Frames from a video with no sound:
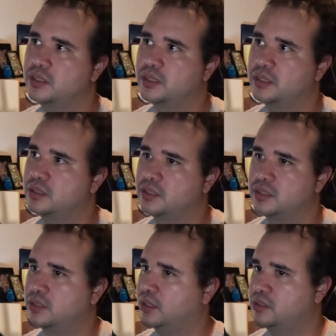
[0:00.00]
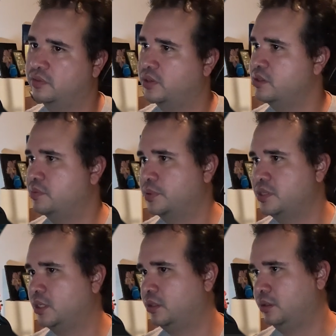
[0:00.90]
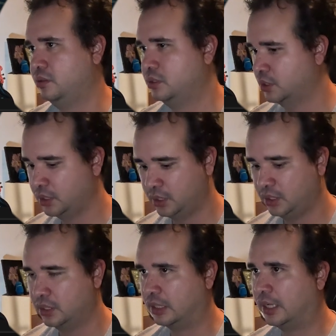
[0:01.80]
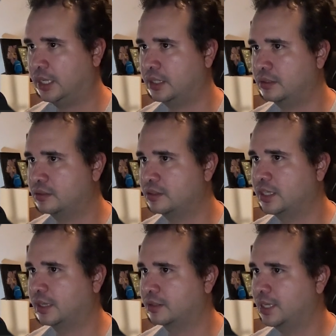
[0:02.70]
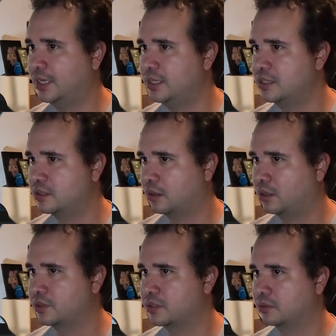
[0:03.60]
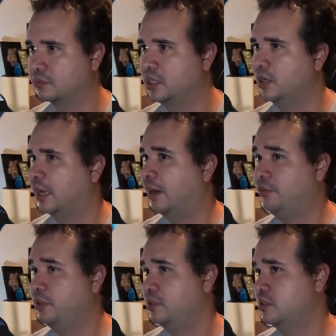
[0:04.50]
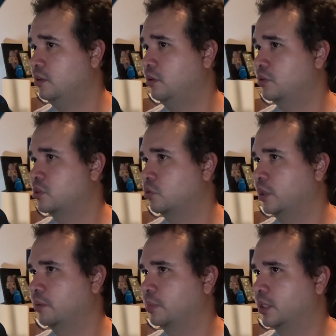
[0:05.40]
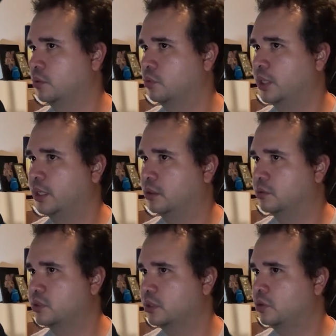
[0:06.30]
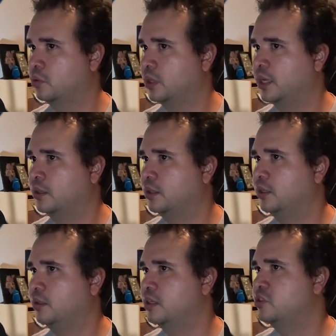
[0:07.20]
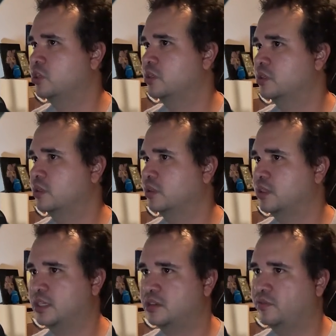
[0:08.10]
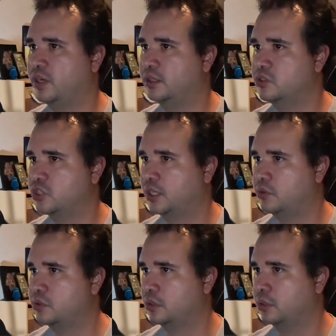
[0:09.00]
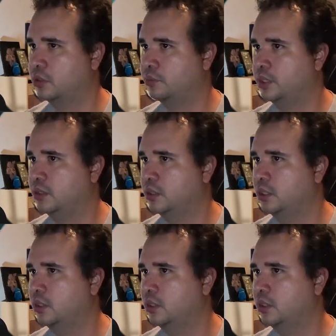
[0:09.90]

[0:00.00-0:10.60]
66 frames per second. And yeah, that is awesome. Everything still looks great, by the way. So I think it just intensified the shadows a little bit,